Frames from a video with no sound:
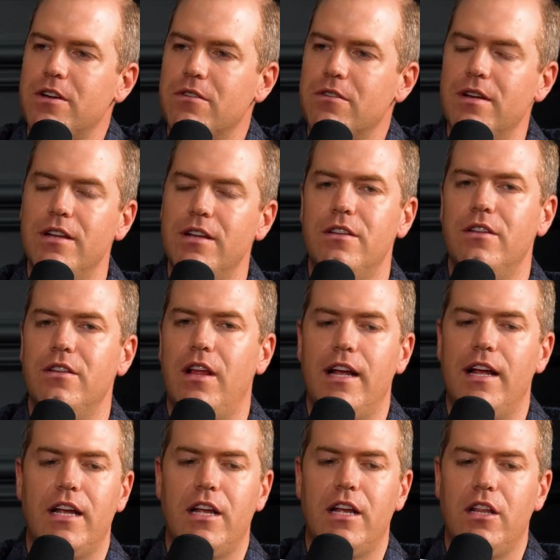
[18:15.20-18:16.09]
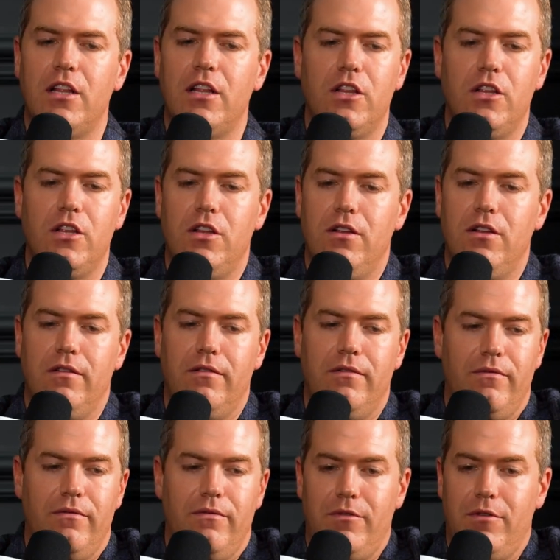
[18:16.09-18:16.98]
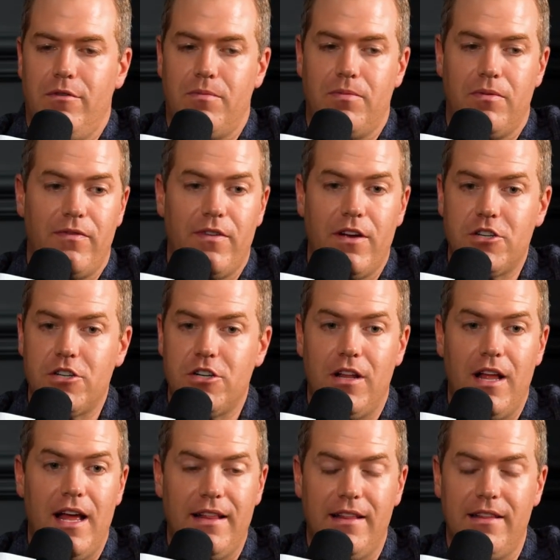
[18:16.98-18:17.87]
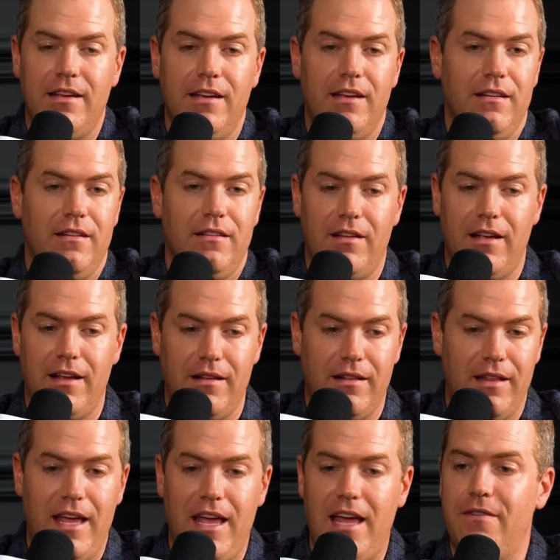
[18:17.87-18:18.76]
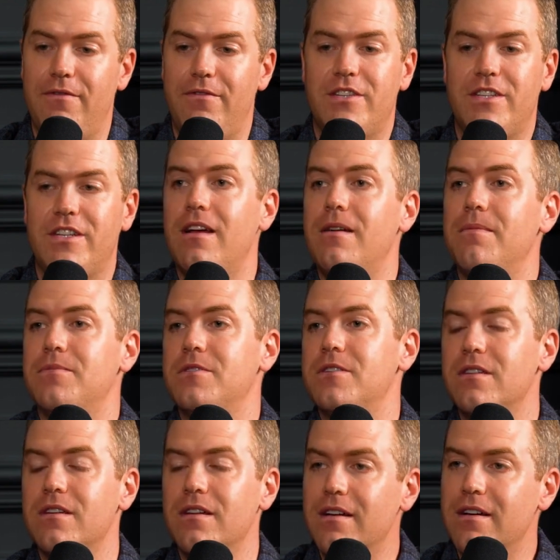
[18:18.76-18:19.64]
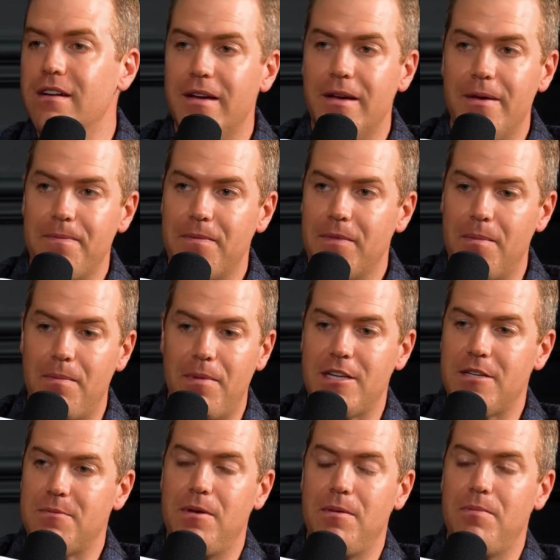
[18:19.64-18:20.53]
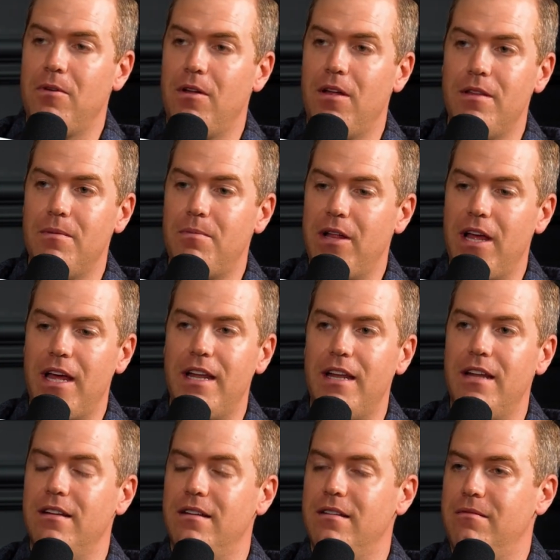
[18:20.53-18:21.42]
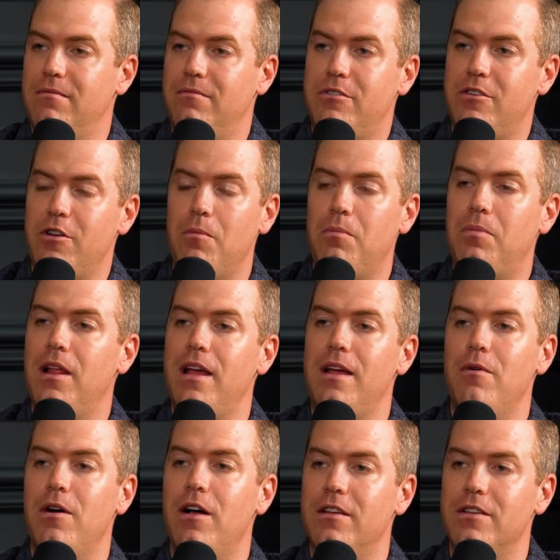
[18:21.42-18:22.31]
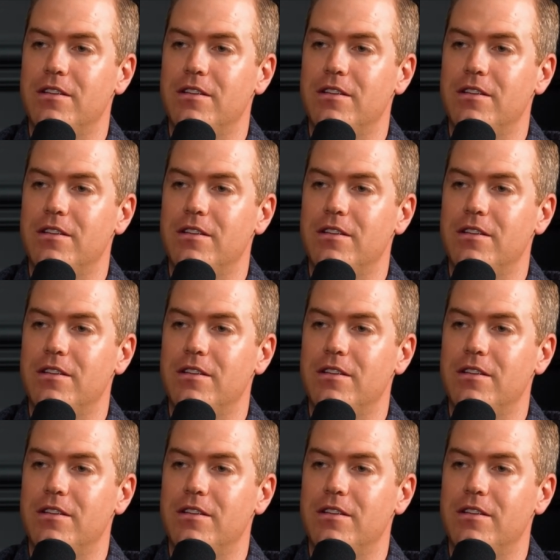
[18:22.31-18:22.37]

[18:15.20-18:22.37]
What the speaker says: you're in. Like, if you're a professional athlete, like they have slumps. The best people on the planet don't play well